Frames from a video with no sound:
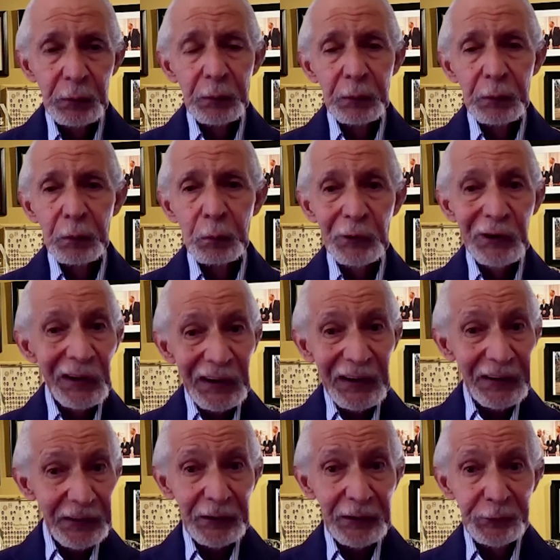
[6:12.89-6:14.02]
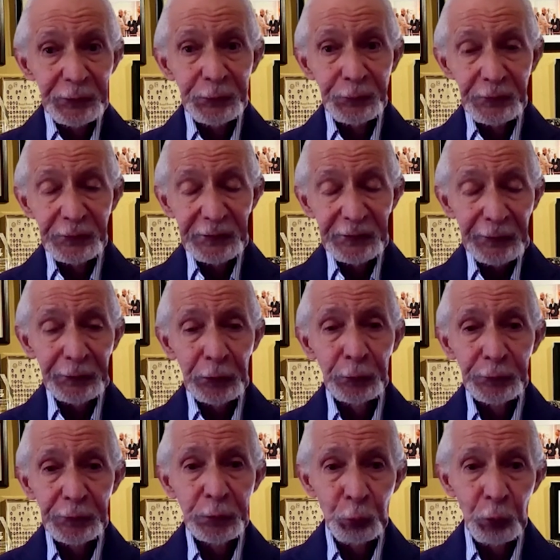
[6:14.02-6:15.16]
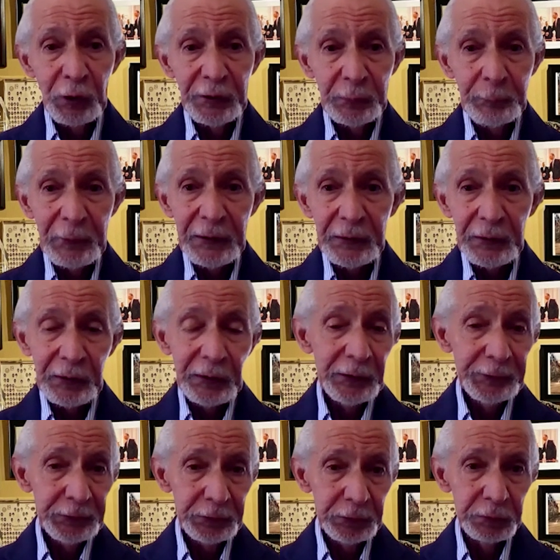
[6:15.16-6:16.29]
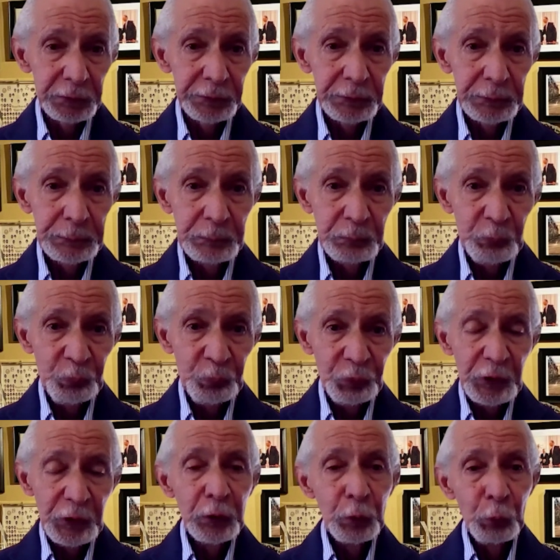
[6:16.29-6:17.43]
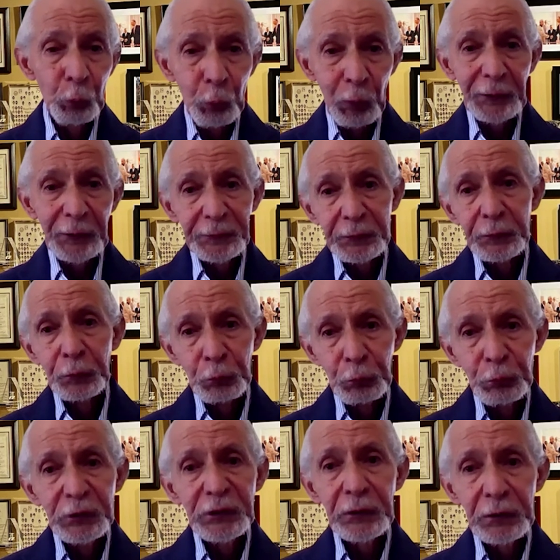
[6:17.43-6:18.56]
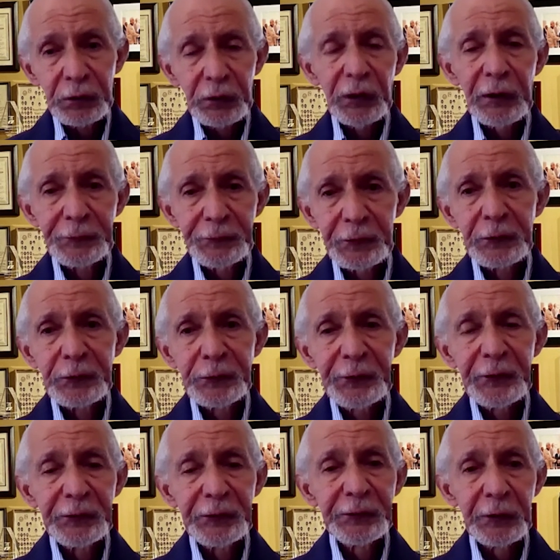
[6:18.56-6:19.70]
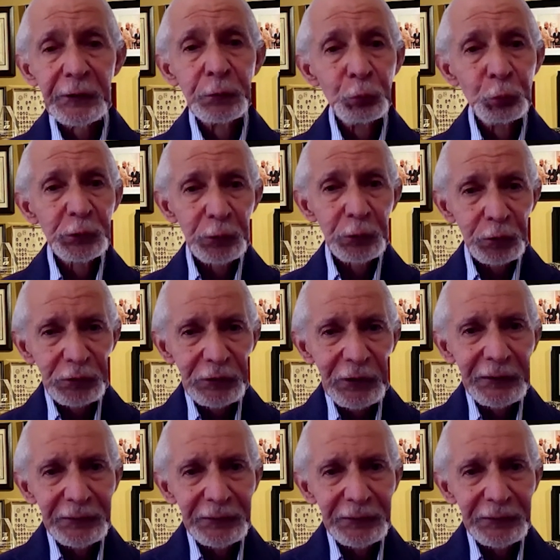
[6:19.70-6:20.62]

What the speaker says: Well, I had set out in one of my articles what real consultation would look like.